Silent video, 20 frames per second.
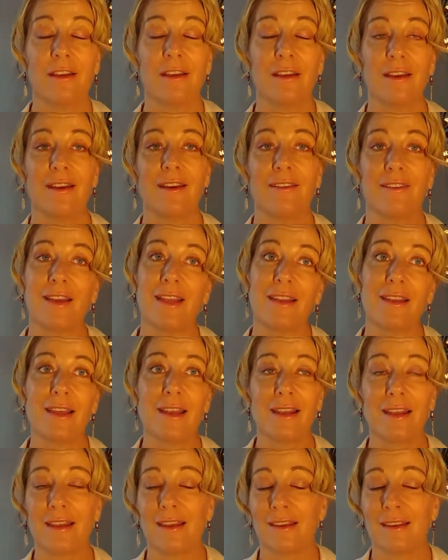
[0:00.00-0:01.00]
and
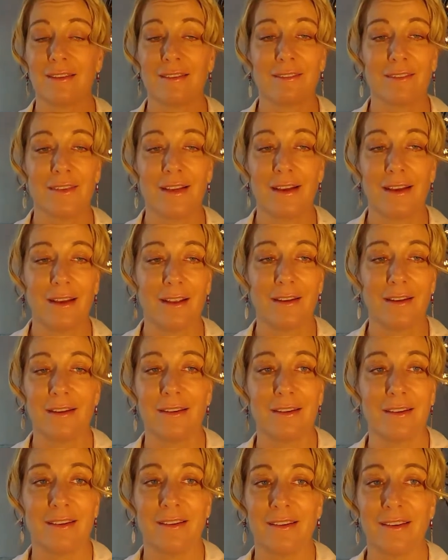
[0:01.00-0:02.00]

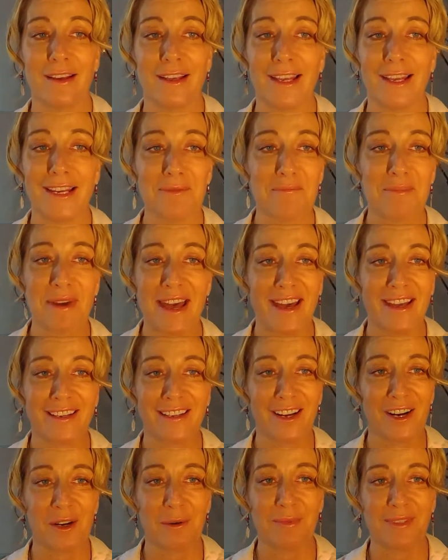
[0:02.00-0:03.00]
any
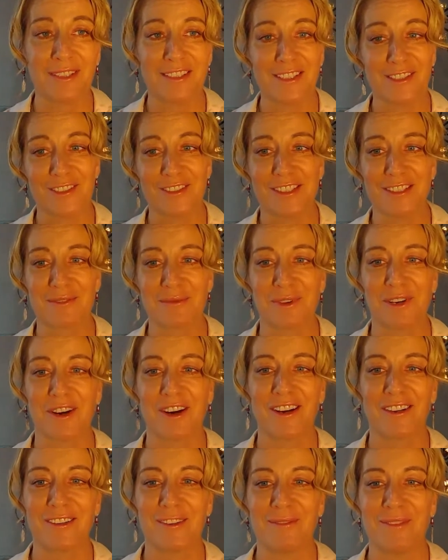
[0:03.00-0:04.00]
bad comments, just
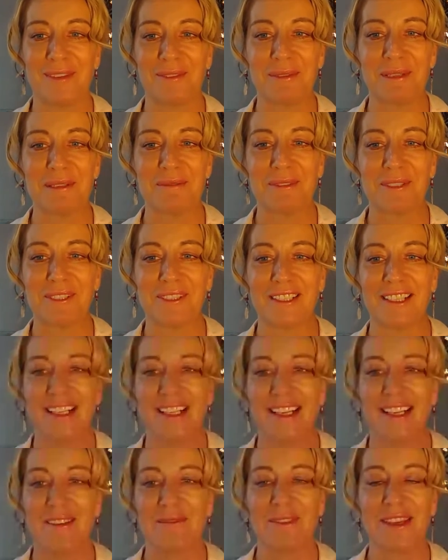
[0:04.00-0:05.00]
disregard them, and we will
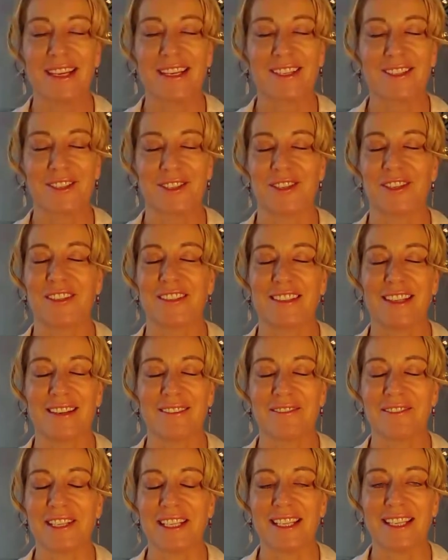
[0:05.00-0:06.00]
make sure
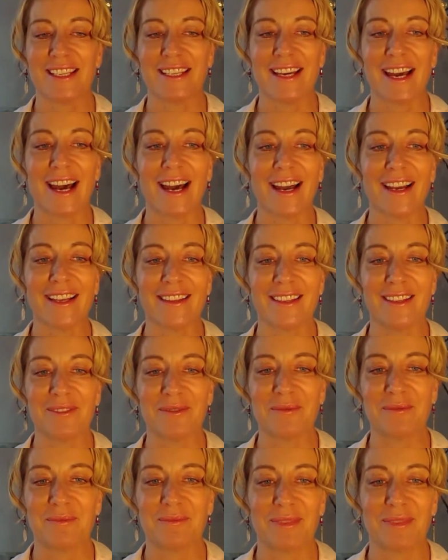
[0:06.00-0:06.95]
that we hide them,